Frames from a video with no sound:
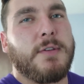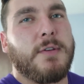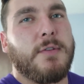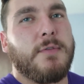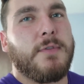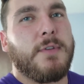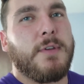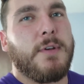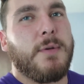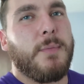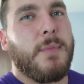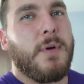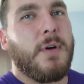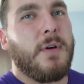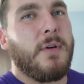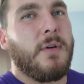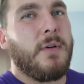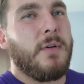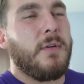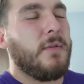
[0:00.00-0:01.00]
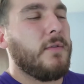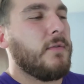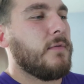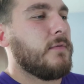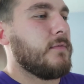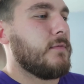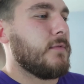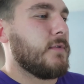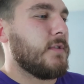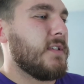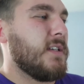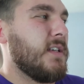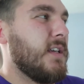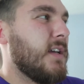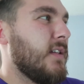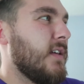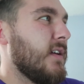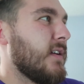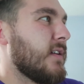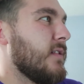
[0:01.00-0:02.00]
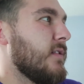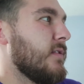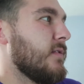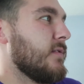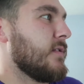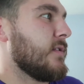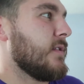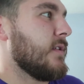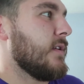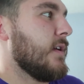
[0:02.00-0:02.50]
hopefully tomorrow. We'll see how that goes.